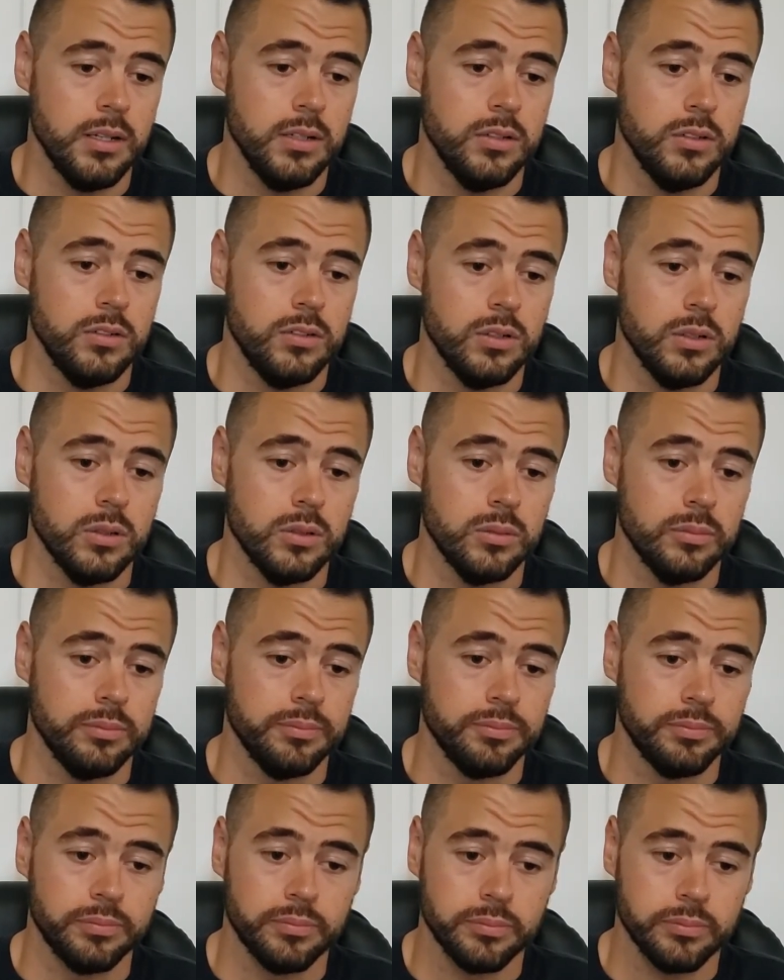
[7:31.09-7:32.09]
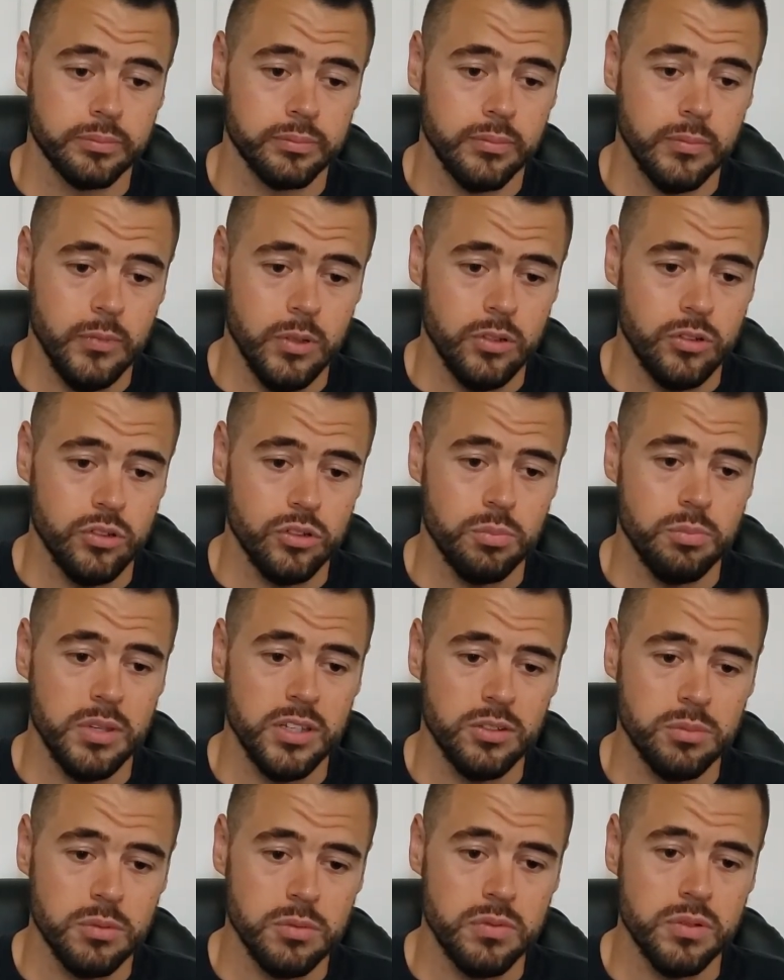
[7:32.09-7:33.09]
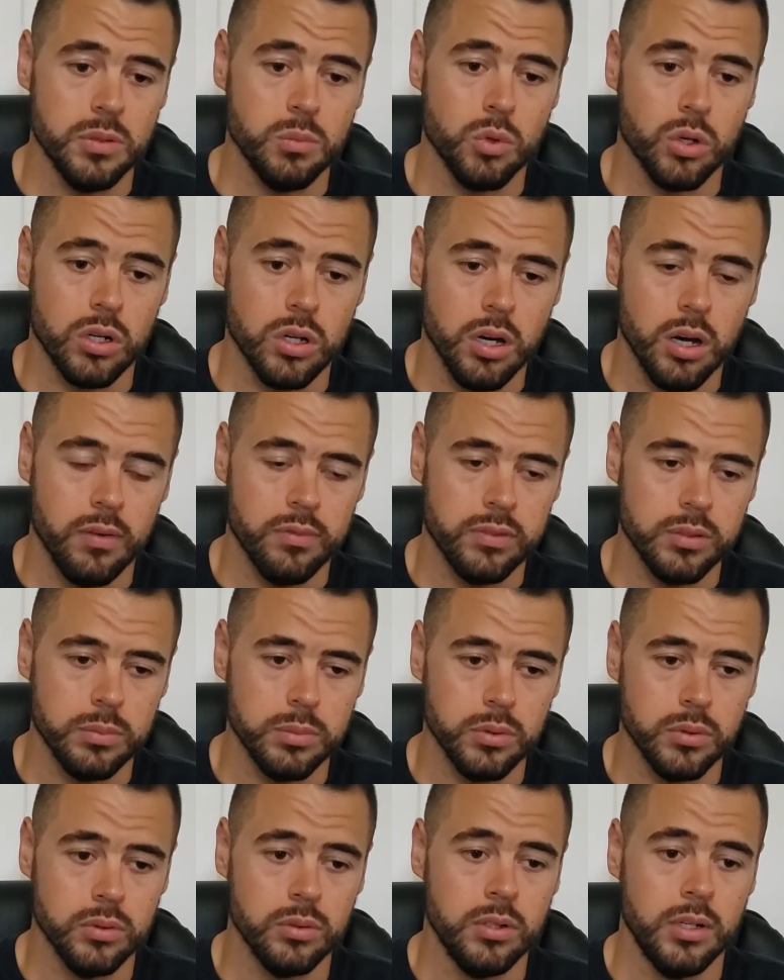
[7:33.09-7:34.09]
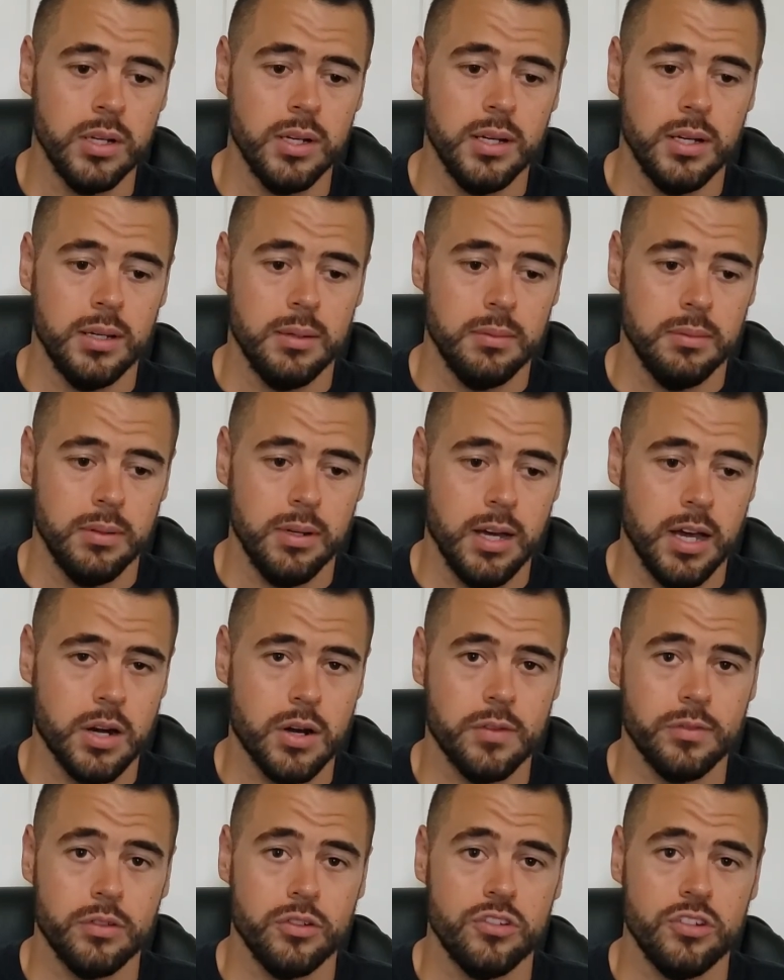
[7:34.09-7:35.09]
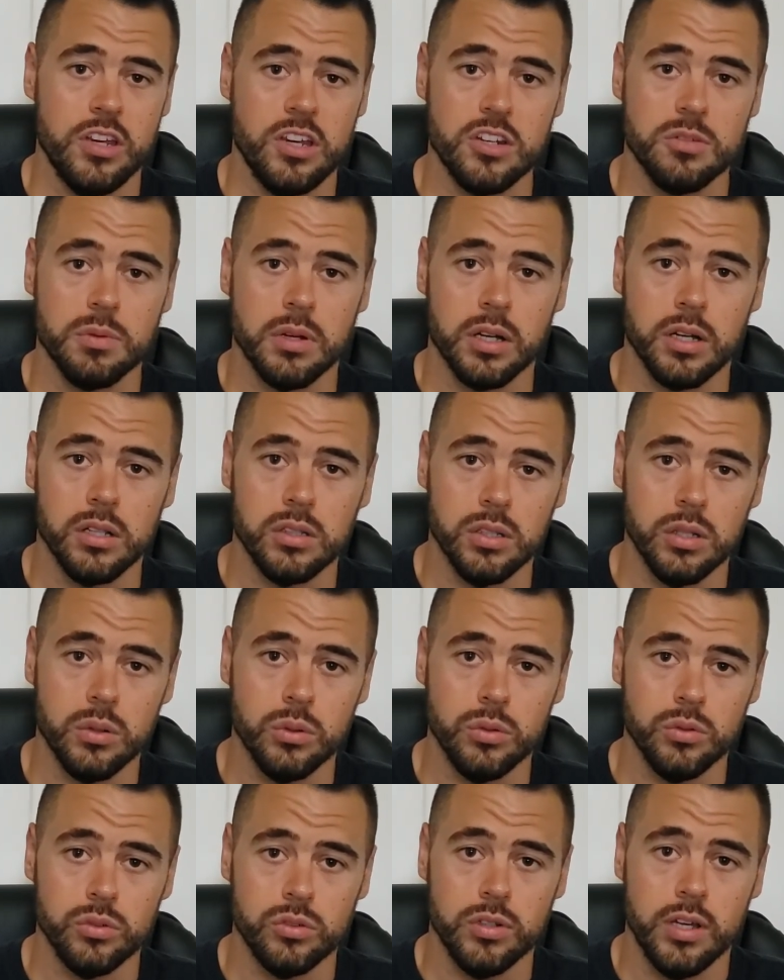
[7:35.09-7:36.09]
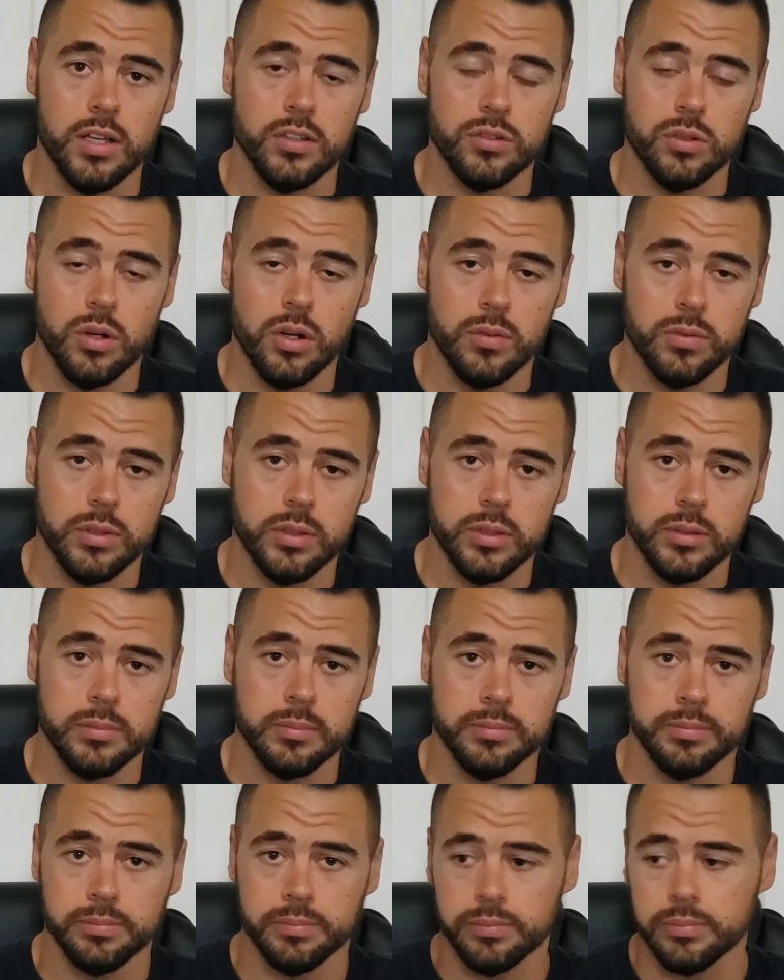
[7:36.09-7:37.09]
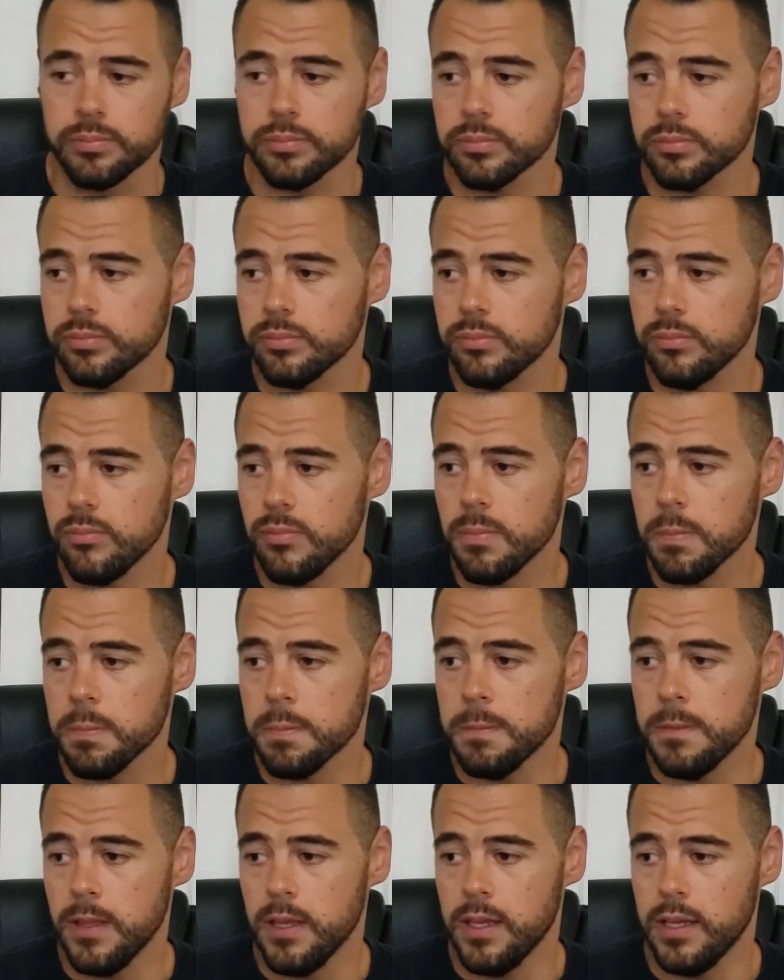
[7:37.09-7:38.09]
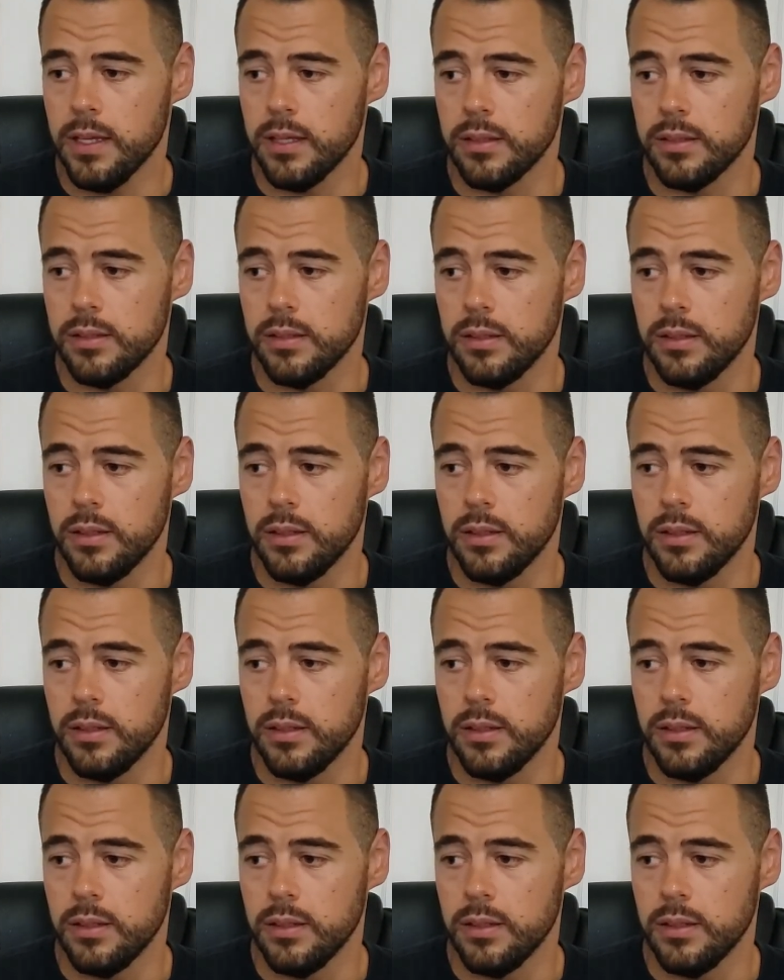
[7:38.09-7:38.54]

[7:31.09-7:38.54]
So it just makes me feel more comfortable. I don't have to change my clothes as often. And,